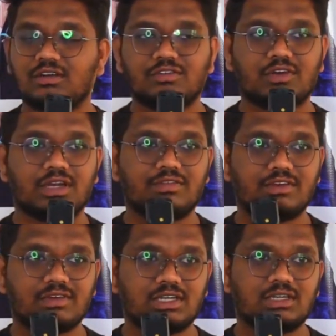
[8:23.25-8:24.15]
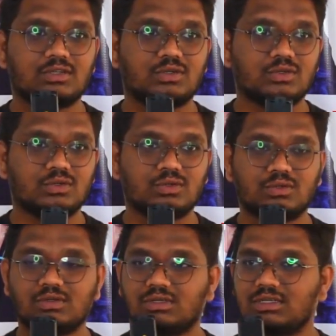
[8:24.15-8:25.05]
for everyone who
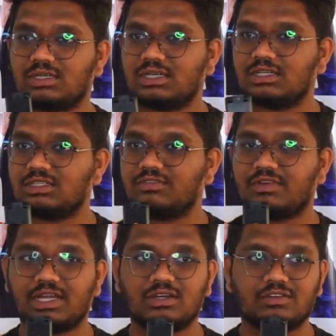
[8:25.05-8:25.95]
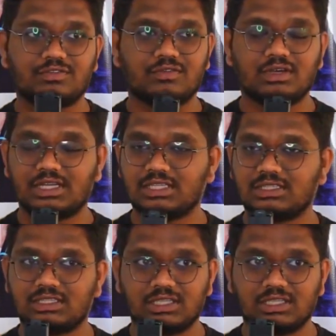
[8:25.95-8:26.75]
define, like